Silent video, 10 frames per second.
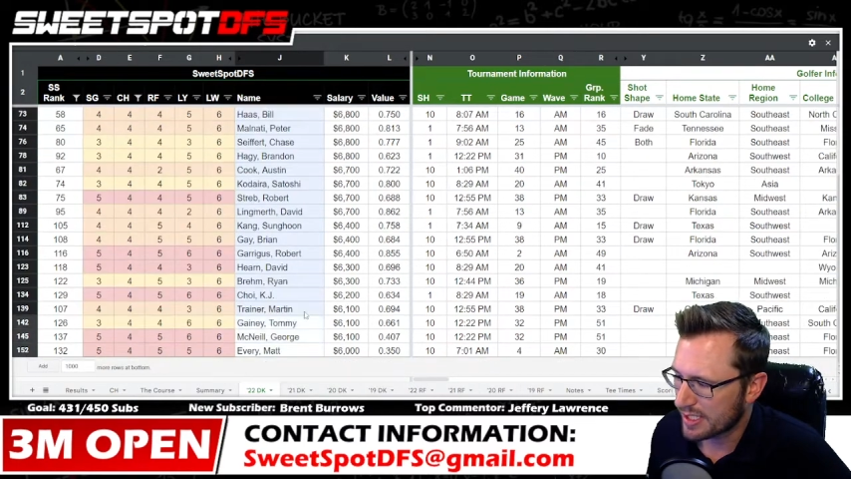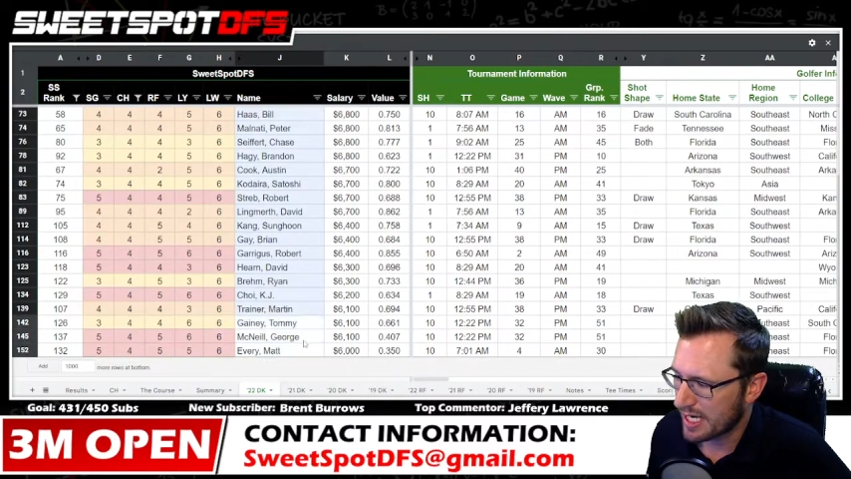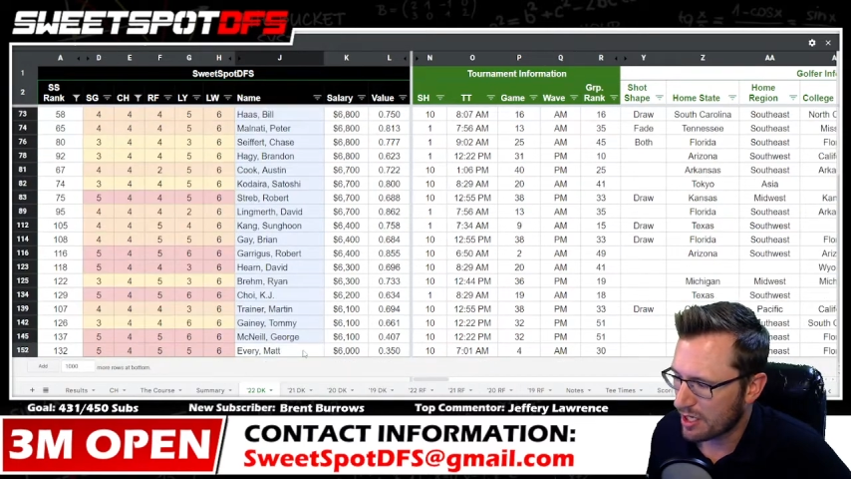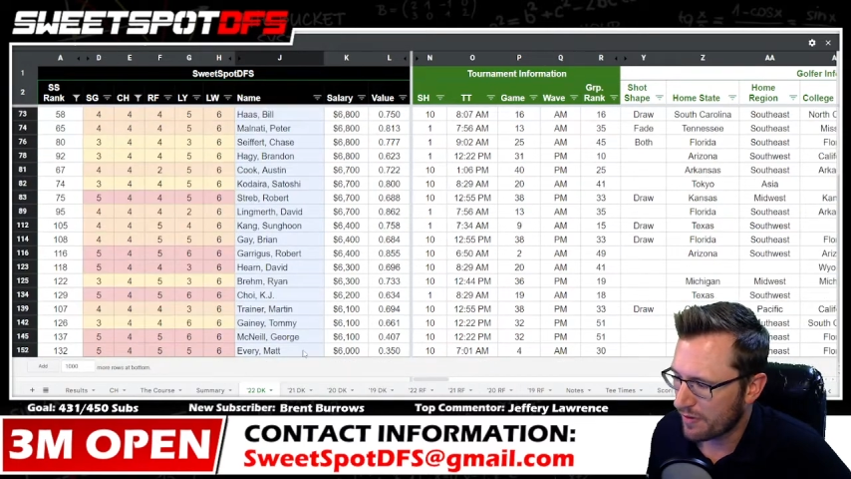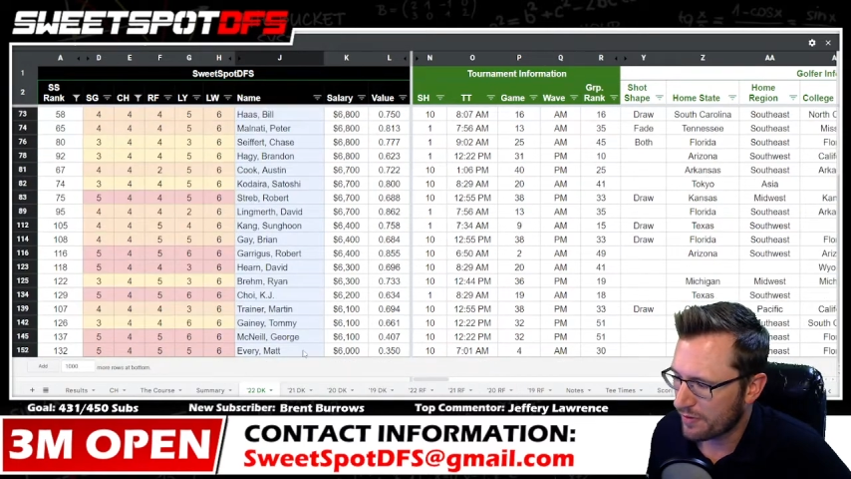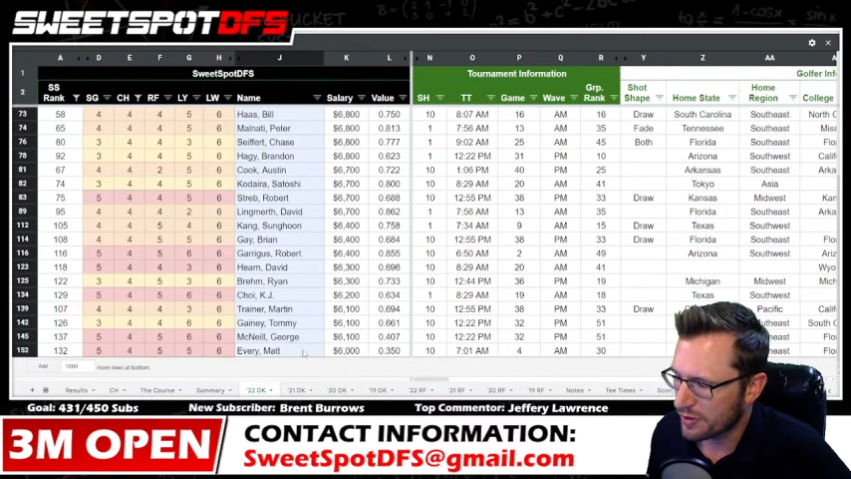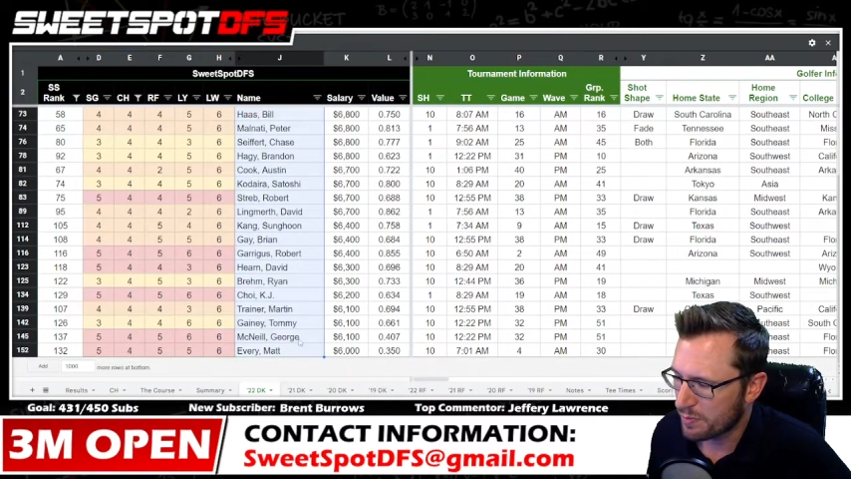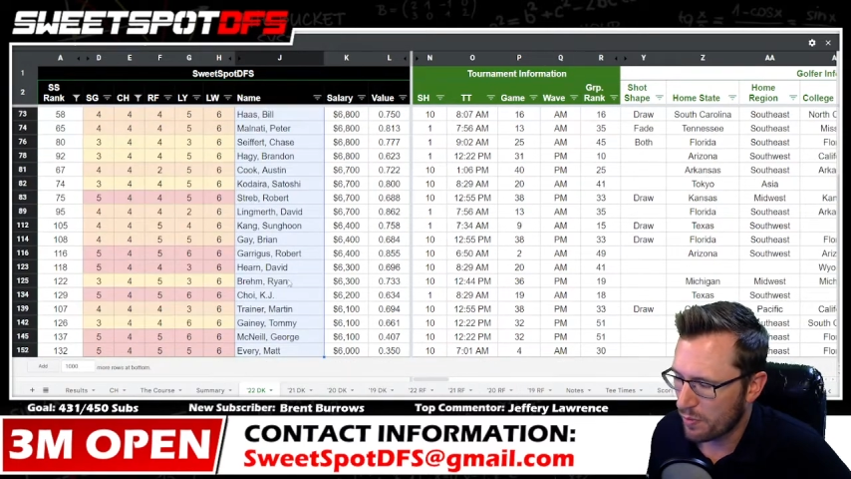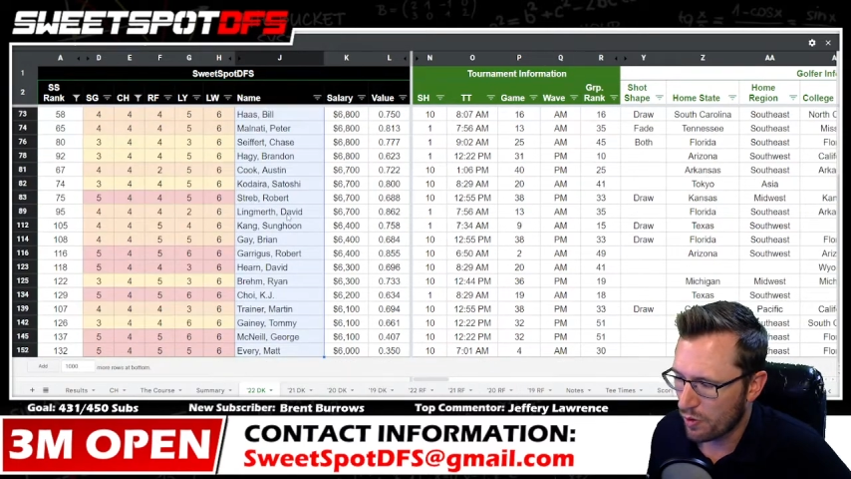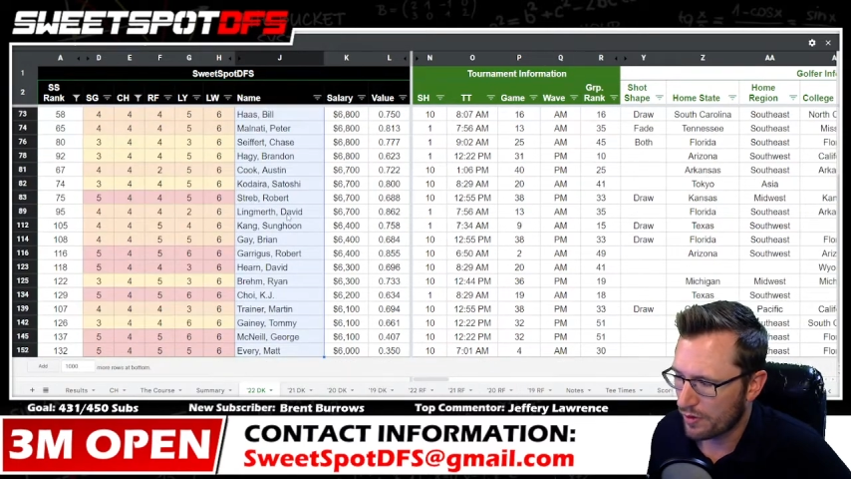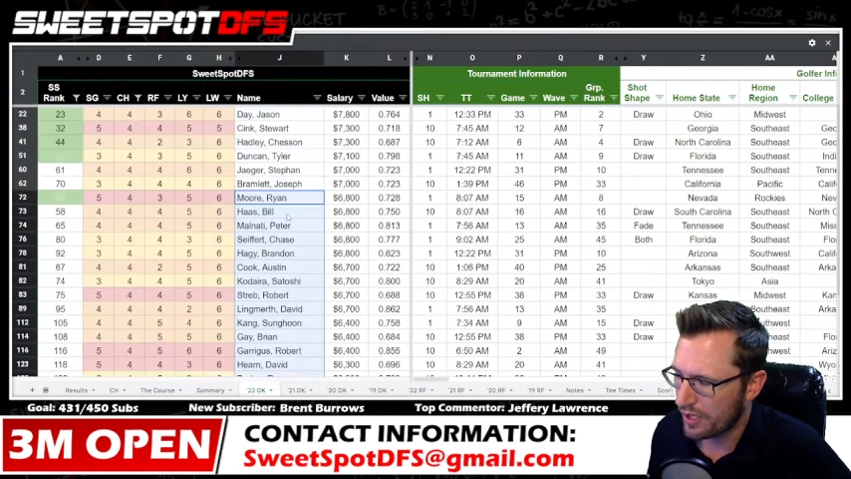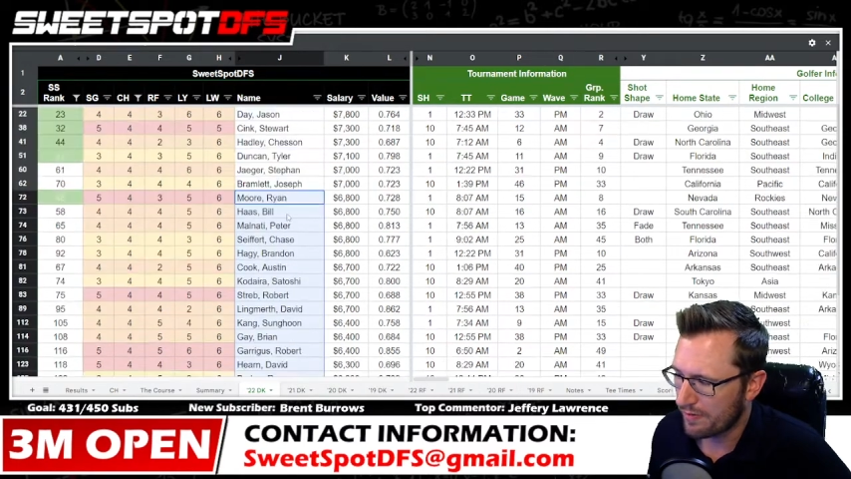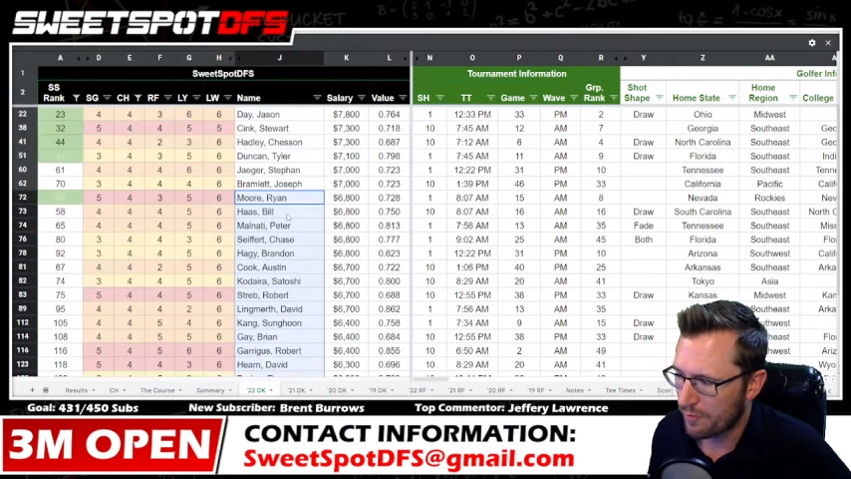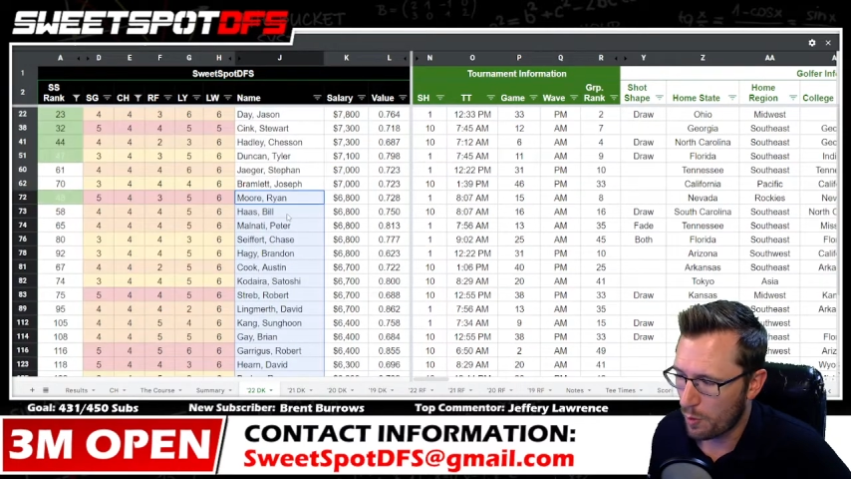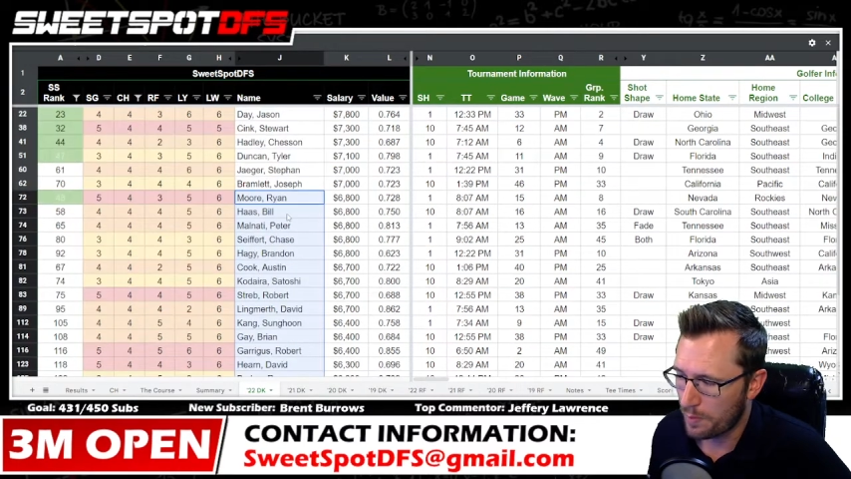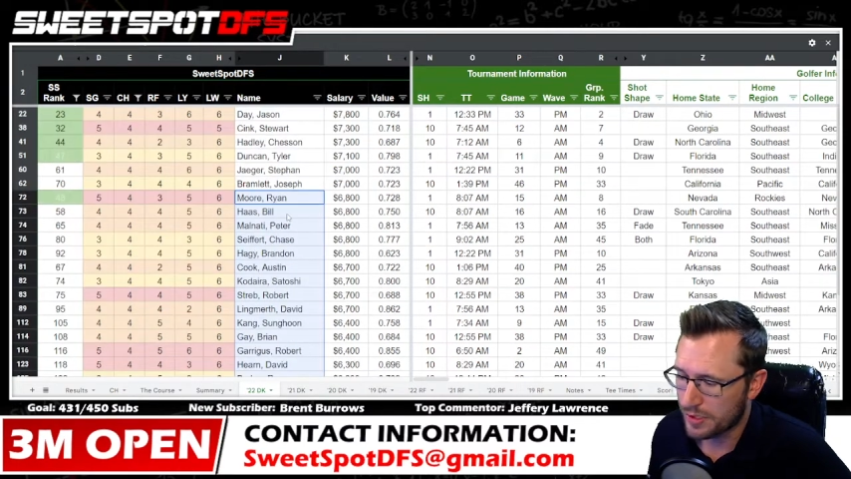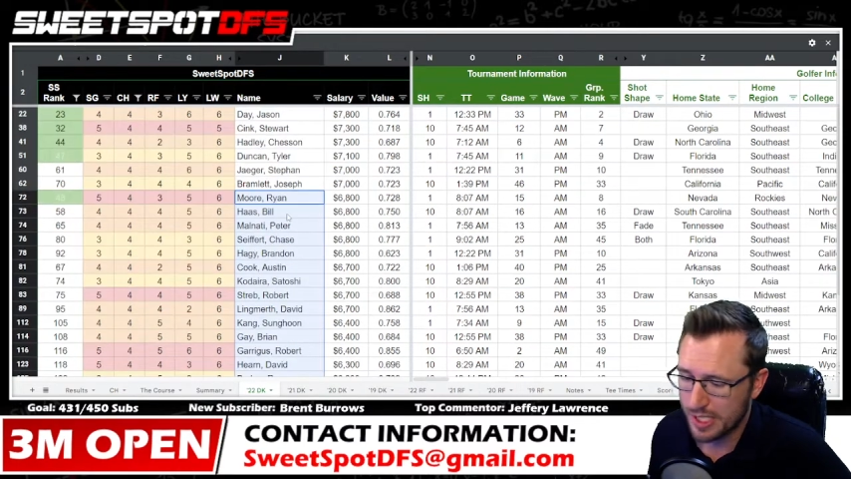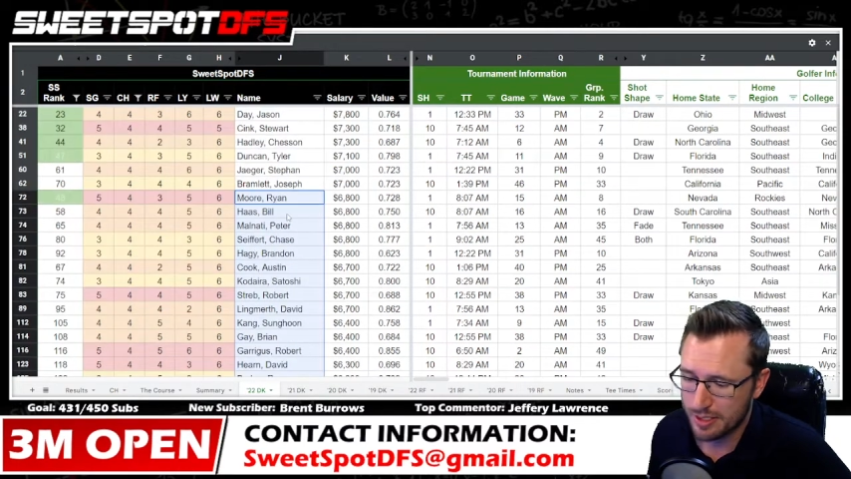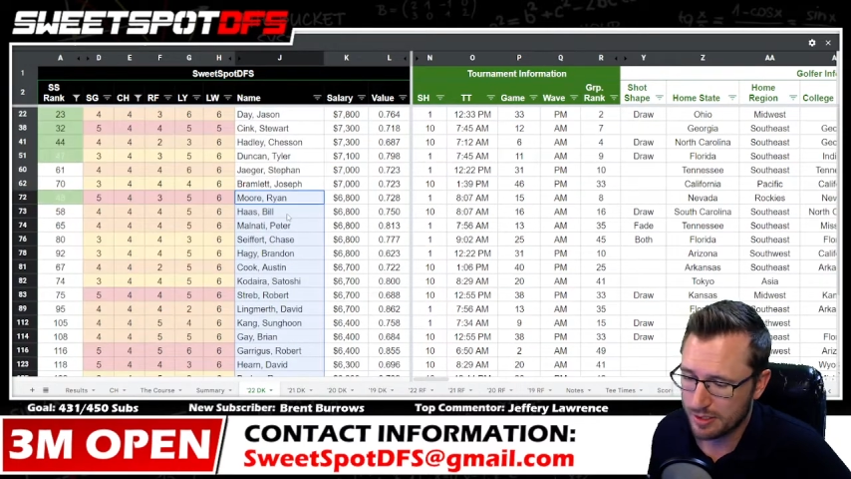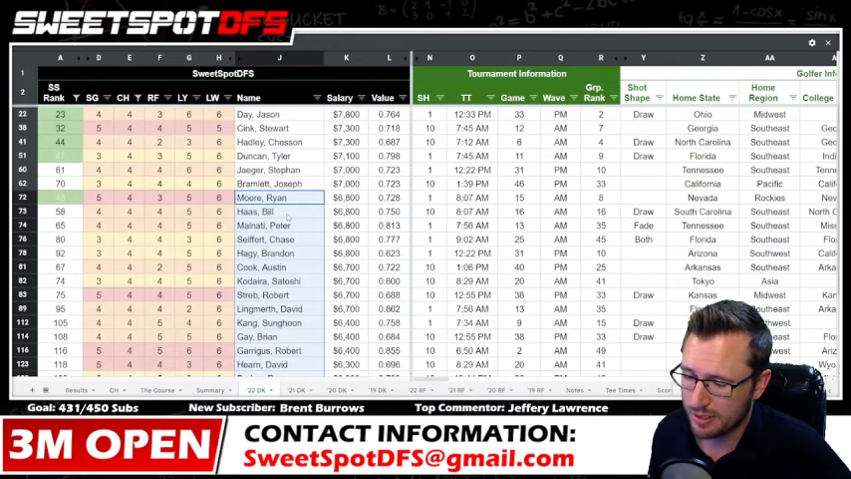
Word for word: golfers more than 4%